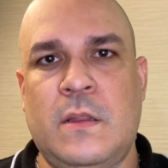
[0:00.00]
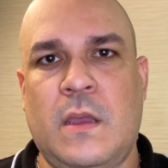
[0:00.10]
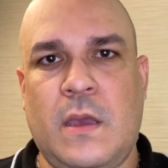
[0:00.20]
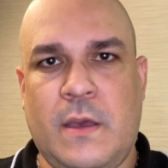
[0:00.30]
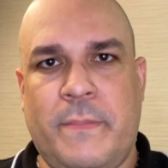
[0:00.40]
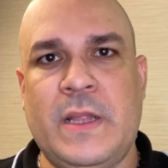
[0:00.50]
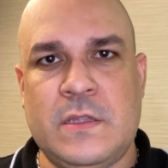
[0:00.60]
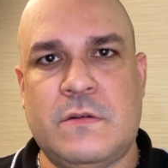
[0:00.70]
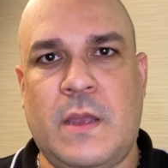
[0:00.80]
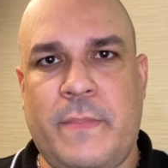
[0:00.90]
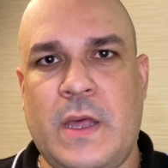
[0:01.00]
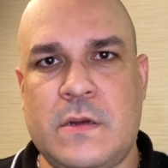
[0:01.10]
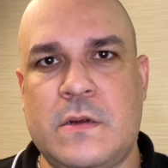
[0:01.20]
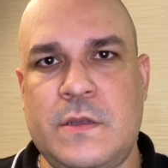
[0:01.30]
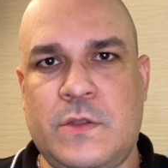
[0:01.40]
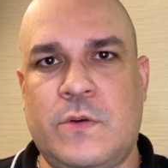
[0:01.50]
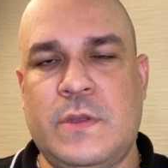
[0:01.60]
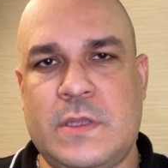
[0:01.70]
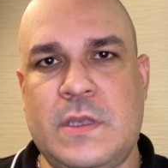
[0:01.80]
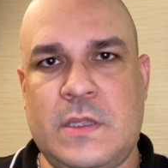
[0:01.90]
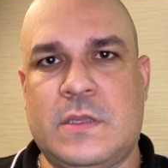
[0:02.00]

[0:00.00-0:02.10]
Like, you can penetrate better, you know, it's